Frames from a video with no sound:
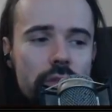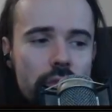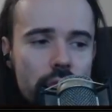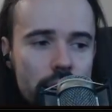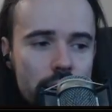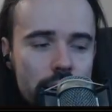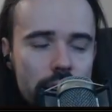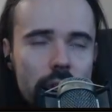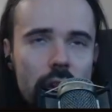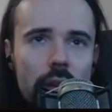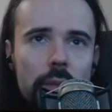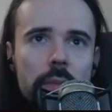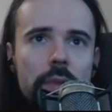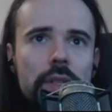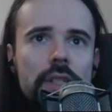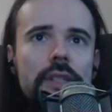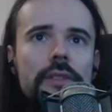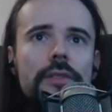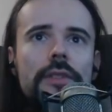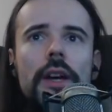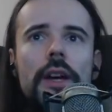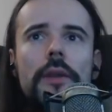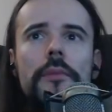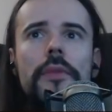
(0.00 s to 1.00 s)
should not be
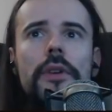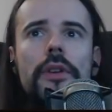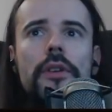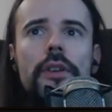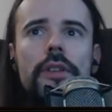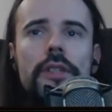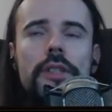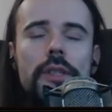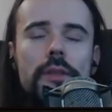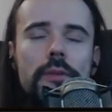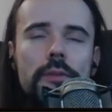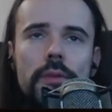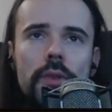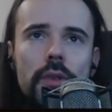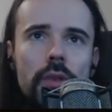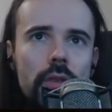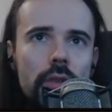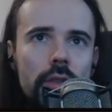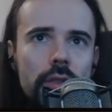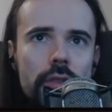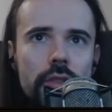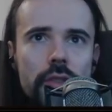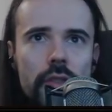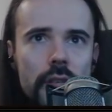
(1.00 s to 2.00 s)
divine, because it
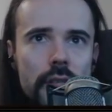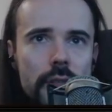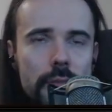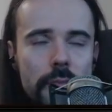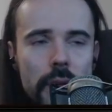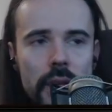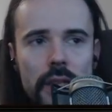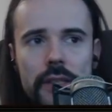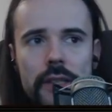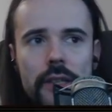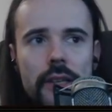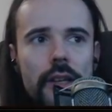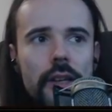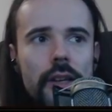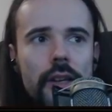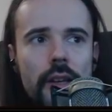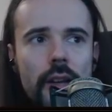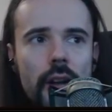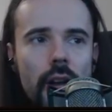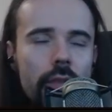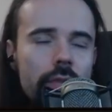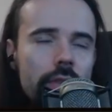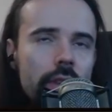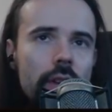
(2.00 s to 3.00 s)
will just basically
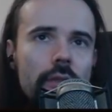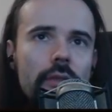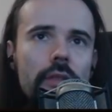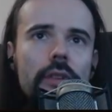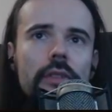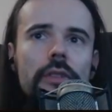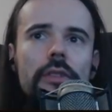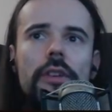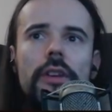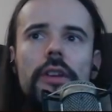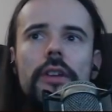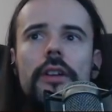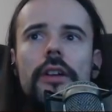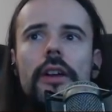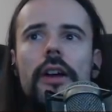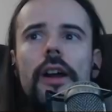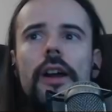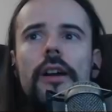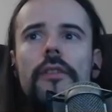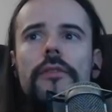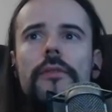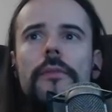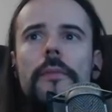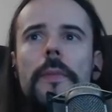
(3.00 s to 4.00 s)
cut everything in
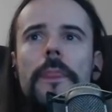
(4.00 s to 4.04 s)
half.